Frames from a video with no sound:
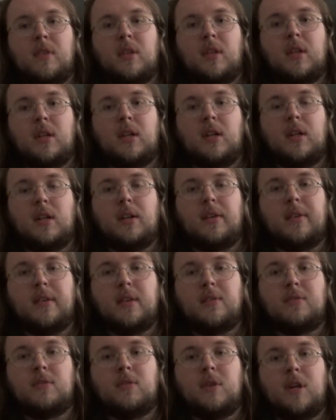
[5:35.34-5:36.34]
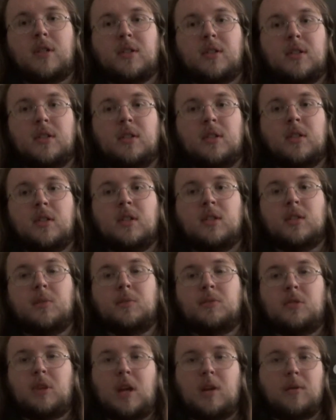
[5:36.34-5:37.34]
Thanks for watching.
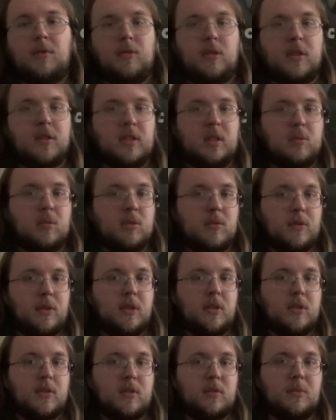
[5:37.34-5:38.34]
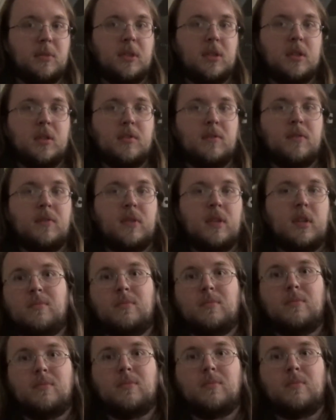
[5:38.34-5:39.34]
Subscribe if you want to see more videos from me.
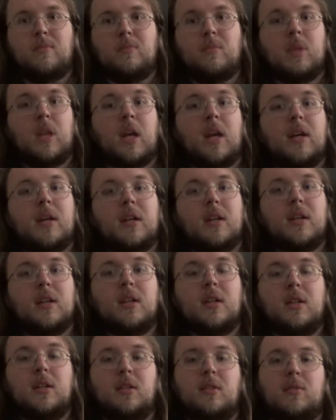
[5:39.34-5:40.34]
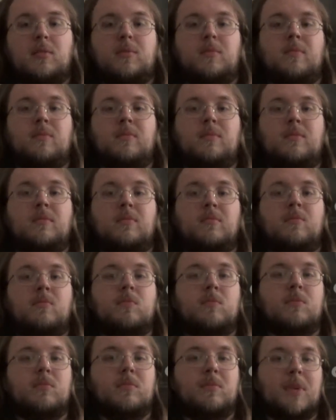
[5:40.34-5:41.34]
Like it, and
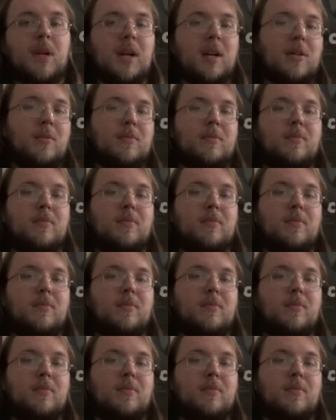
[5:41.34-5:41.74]
bye.